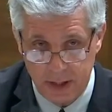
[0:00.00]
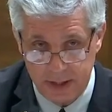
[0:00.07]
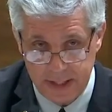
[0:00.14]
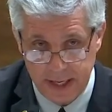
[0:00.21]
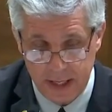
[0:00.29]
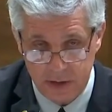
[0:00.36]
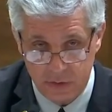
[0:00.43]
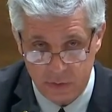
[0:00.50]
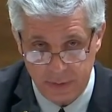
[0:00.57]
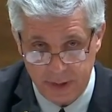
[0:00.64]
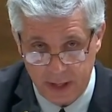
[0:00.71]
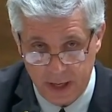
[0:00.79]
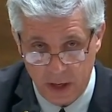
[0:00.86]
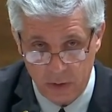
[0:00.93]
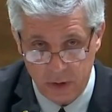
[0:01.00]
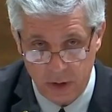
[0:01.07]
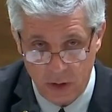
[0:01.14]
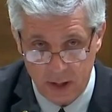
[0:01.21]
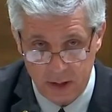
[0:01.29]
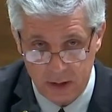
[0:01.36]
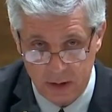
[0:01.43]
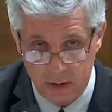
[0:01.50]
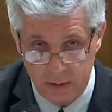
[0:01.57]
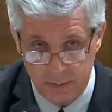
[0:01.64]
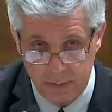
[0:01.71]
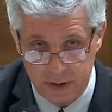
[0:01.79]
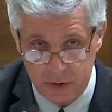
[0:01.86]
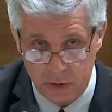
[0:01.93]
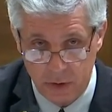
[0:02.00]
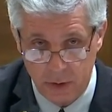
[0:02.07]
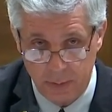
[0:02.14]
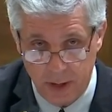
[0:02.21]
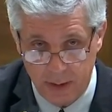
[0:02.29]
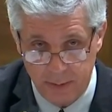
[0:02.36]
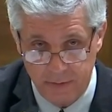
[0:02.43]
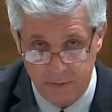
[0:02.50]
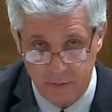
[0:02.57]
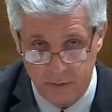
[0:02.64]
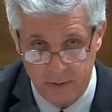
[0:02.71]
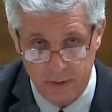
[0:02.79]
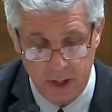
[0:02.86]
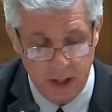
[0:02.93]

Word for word: in advance with the county auditor, the Minnesota Department of Re,